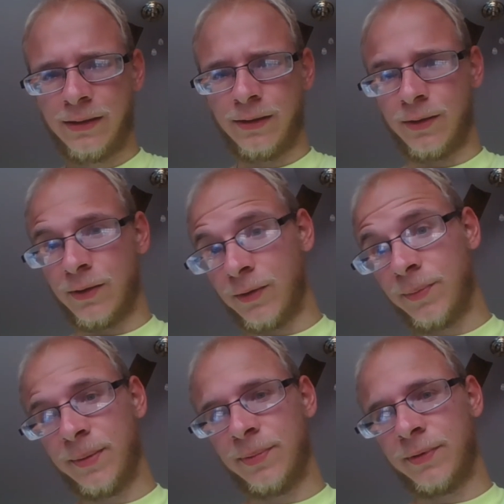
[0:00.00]
Although with
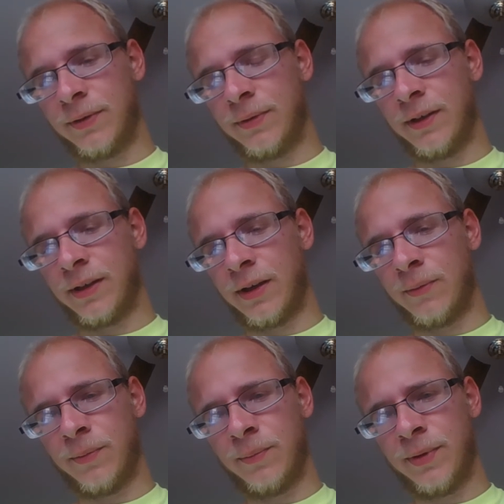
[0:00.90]
people quitting, I
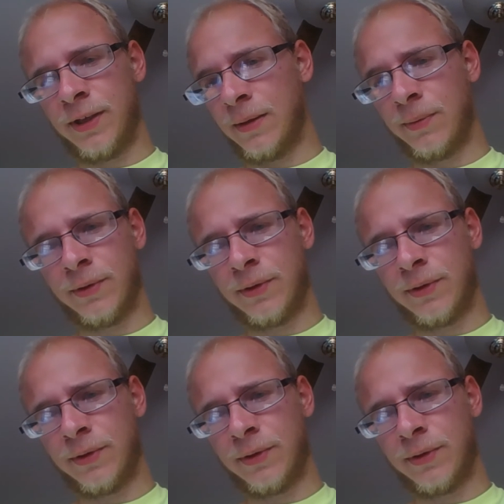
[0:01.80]
won't be able